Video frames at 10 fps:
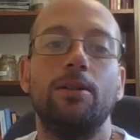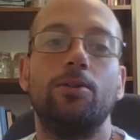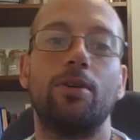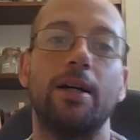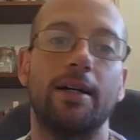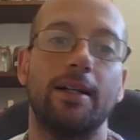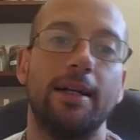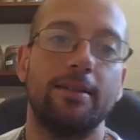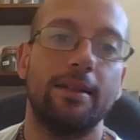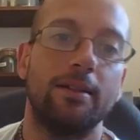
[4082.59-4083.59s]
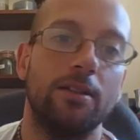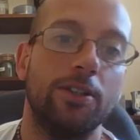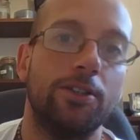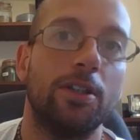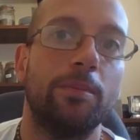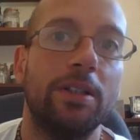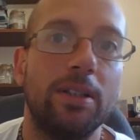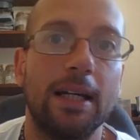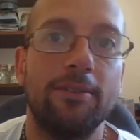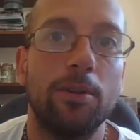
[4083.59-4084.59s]
He was trying to connect England and Germany
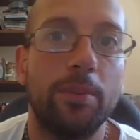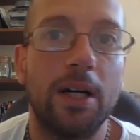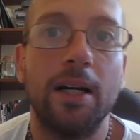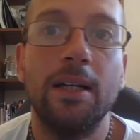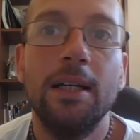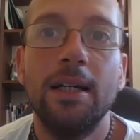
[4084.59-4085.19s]
together by